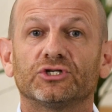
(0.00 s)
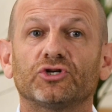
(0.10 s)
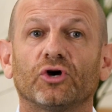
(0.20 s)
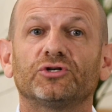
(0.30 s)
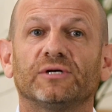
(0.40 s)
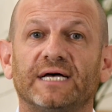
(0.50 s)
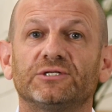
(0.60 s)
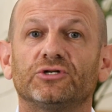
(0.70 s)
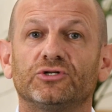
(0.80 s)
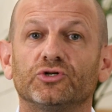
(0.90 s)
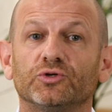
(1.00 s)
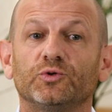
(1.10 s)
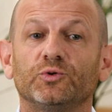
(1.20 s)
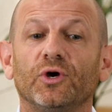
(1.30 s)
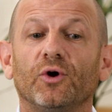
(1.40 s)
the social has to
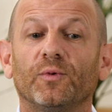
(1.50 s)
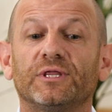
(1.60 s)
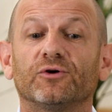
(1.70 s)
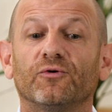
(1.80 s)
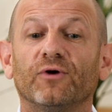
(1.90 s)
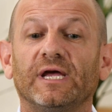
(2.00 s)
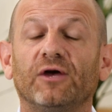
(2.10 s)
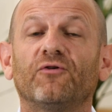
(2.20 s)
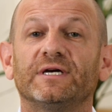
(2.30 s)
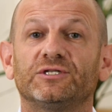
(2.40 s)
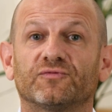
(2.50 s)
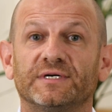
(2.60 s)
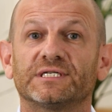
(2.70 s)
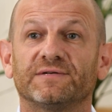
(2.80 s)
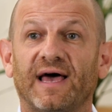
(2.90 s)
do with the increased
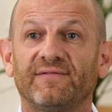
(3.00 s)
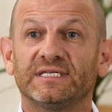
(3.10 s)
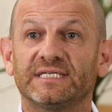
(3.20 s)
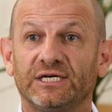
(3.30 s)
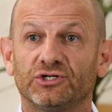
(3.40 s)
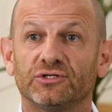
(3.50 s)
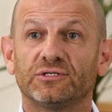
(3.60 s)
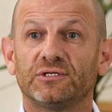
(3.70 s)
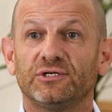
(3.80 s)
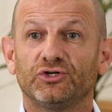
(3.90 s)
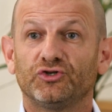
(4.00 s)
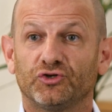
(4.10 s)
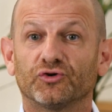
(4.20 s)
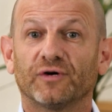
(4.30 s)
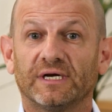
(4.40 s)
risks of having seizures
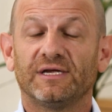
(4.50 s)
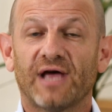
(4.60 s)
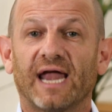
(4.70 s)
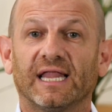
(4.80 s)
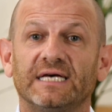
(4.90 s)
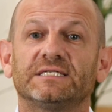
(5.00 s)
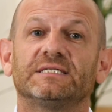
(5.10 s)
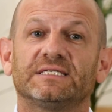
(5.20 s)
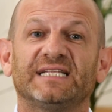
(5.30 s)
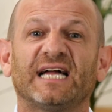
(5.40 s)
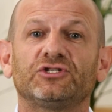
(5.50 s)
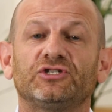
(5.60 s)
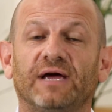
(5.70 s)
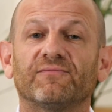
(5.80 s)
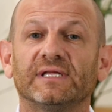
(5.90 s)
during your adolescence, and that's
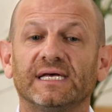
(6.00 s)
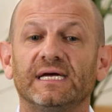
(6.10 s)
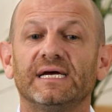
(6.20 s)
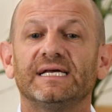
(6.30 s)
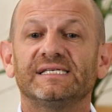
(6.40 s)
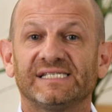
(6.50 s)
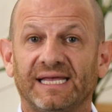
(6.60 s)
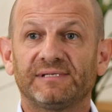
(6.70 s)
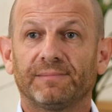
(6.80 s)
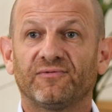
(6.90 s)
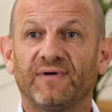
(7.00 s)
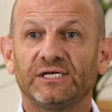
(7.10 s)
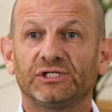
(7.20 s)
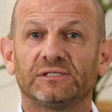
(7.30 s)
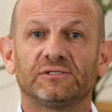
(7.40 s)
generally sleep
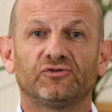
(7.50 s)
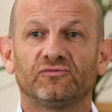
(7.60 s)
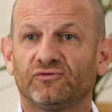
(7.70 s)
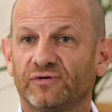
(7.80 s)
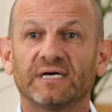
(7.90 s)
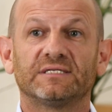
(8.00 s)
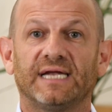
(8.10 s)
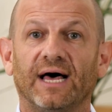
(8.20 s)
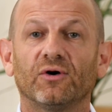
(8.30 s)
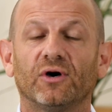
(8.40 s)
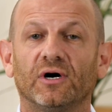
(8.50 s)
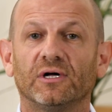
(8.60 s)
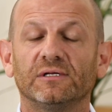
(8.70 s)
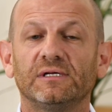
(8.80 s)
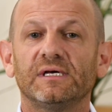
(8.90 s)
deprivation, drugs and
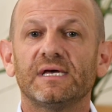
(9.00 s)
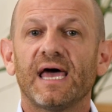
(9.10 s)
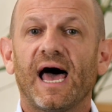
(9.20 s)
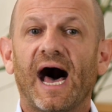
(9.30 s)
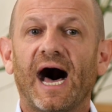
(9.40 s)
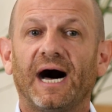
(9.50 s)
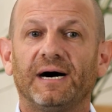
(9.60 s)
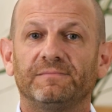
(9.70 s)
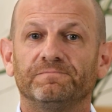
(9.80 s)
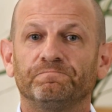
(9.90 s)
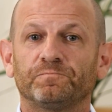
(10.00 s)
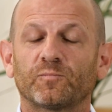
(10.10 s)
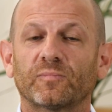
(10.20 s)
alcohol, and